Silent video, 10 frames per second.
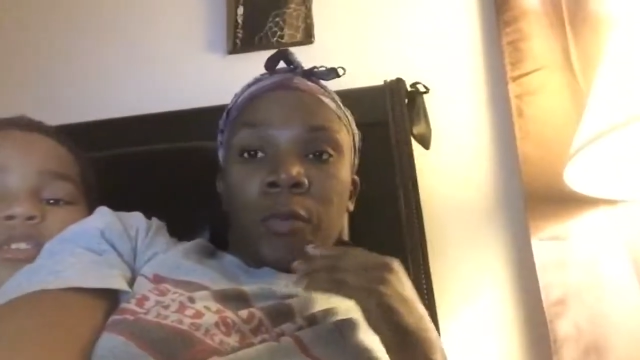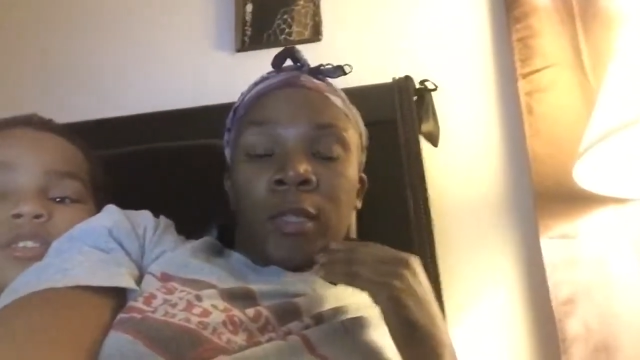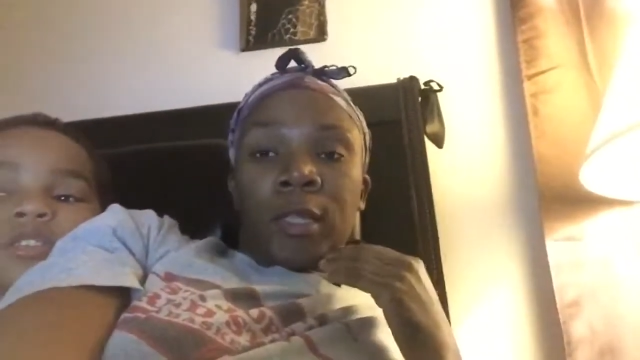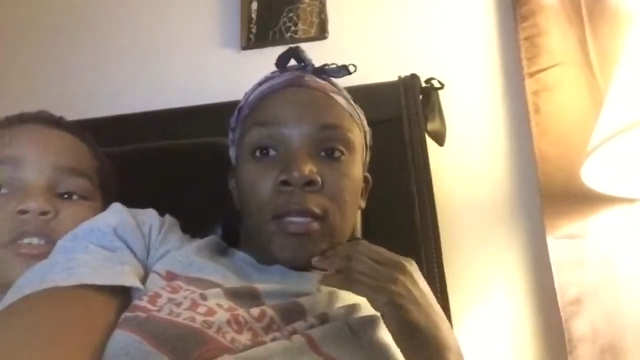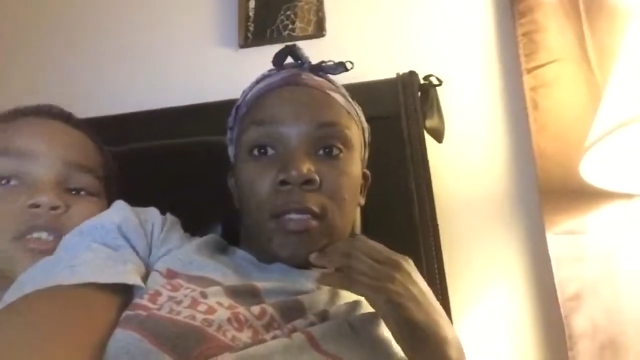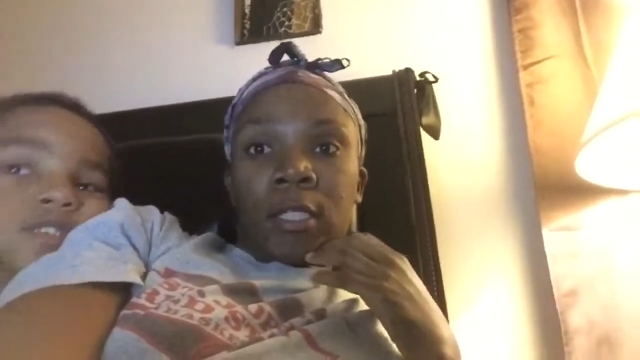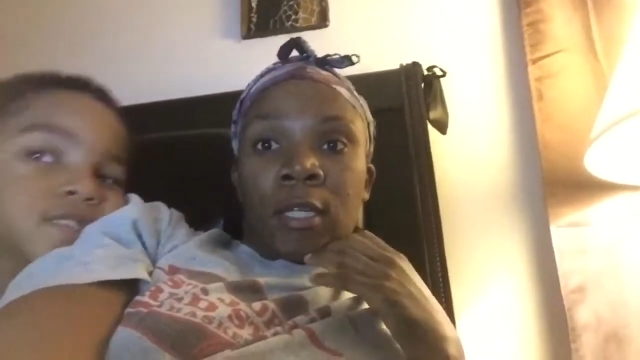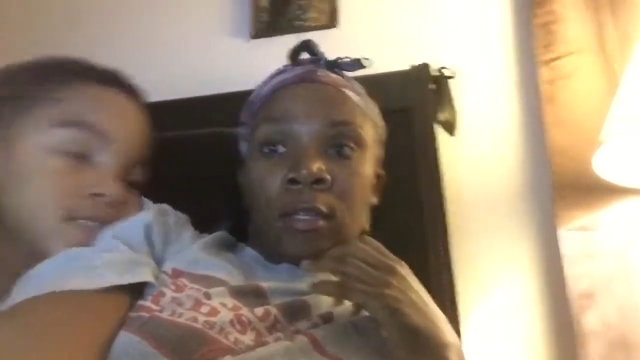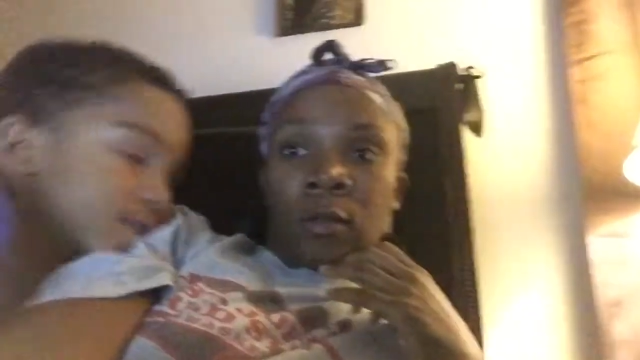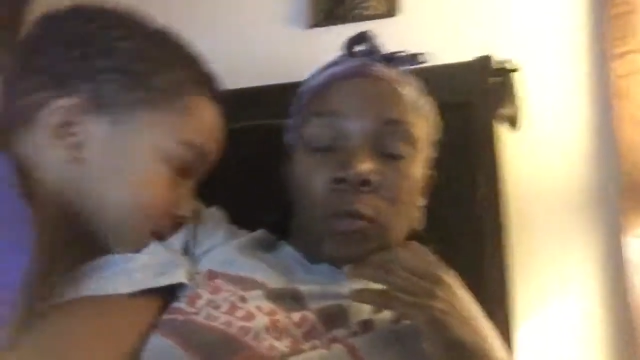with that
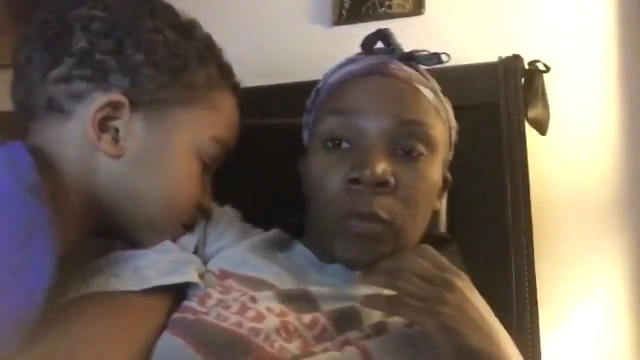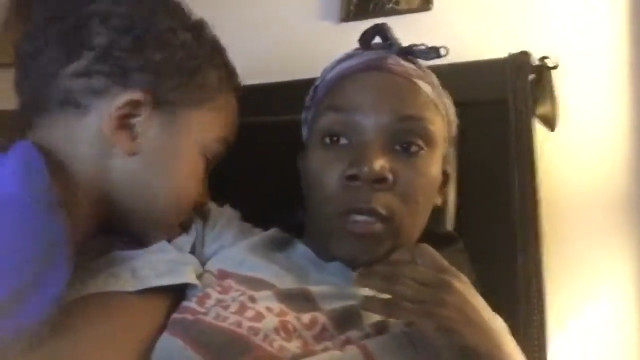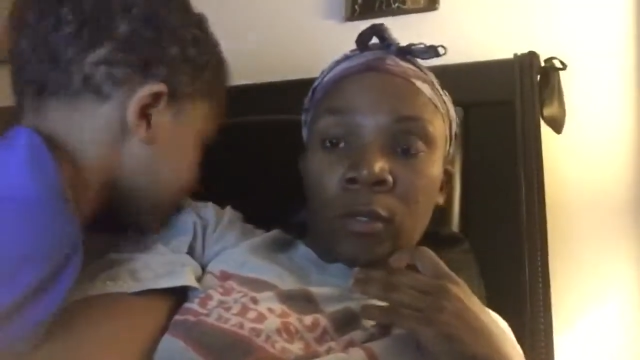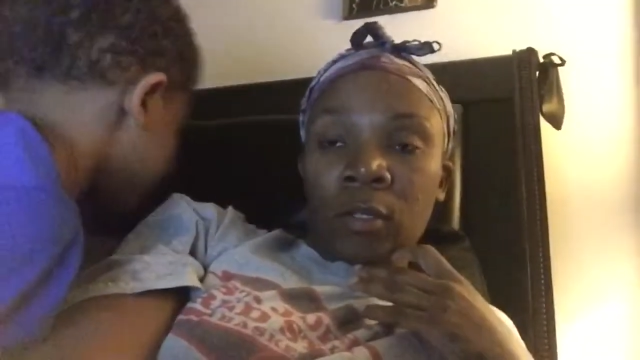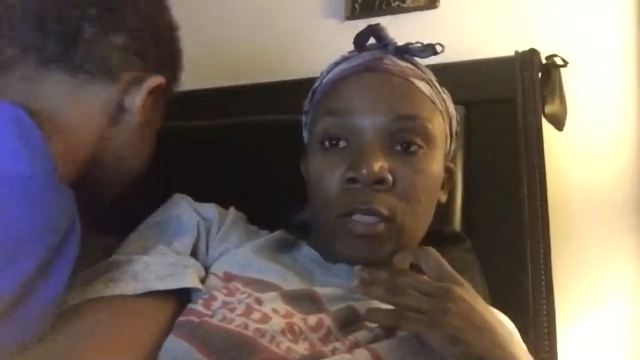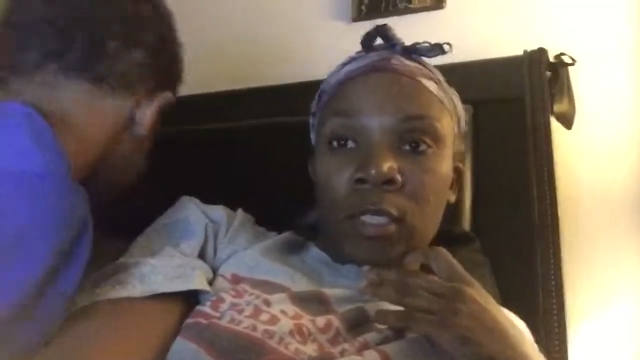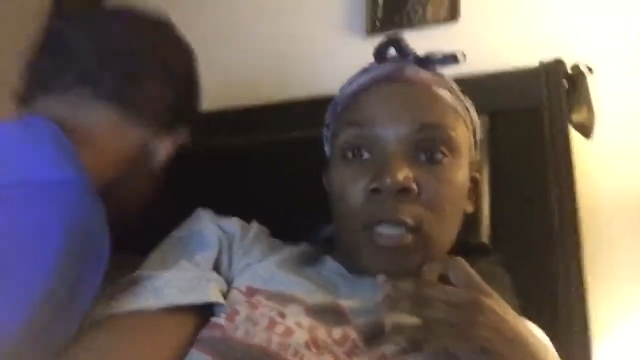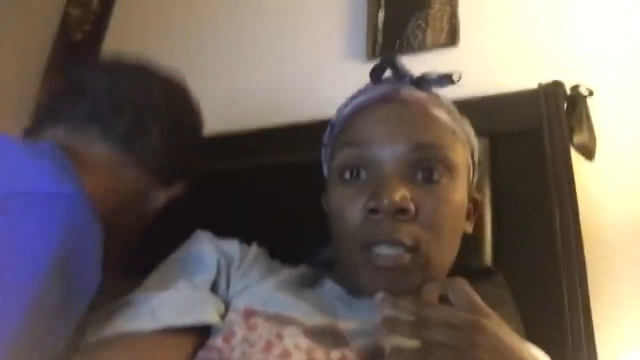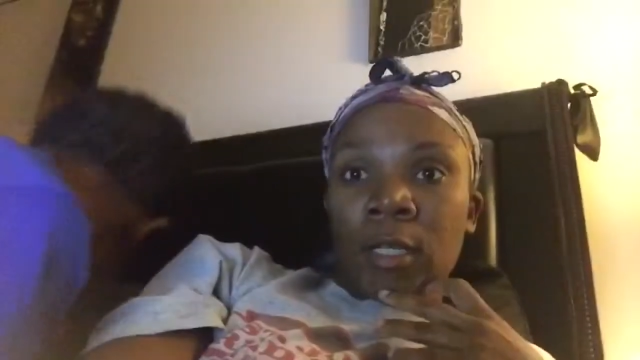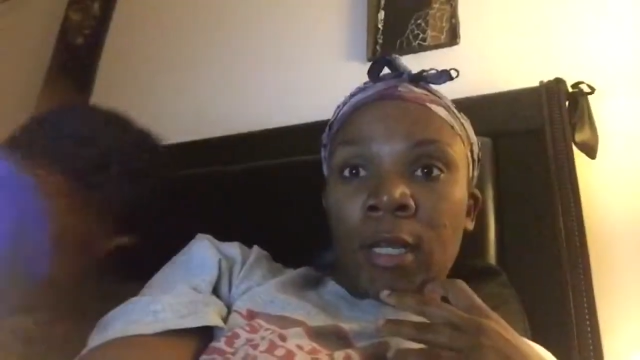said, we are going to
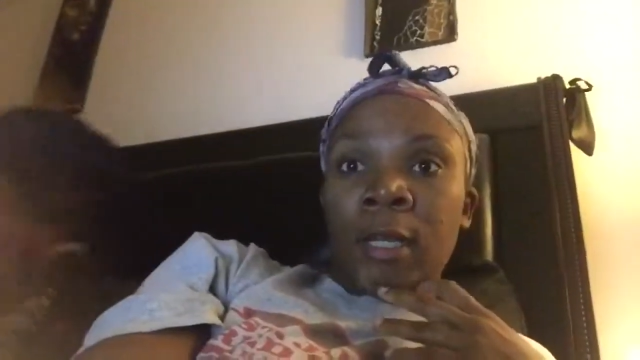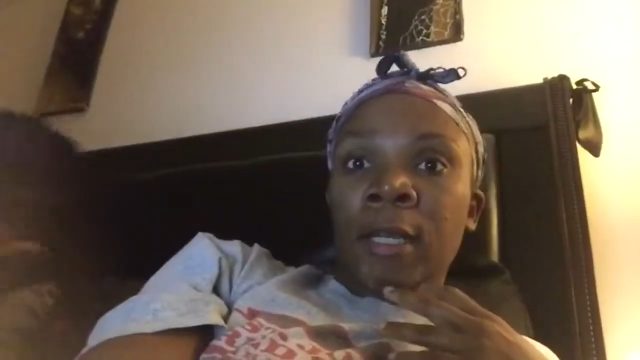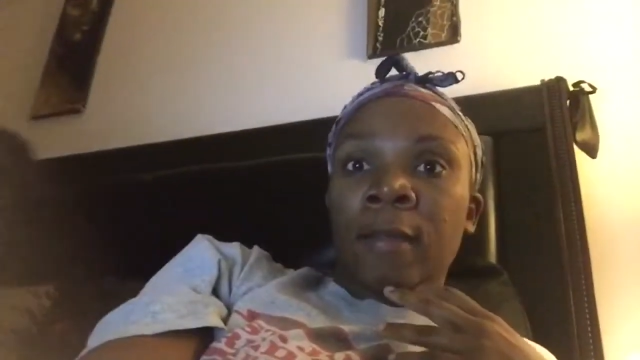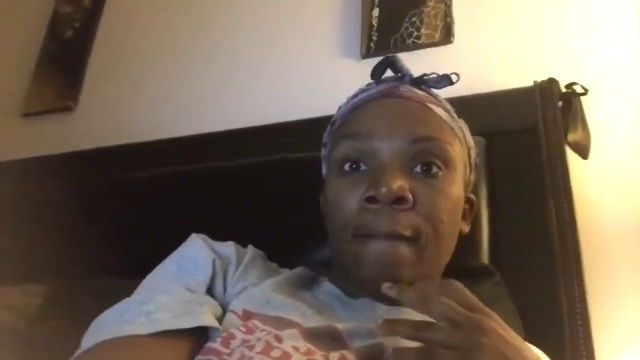say goodnight.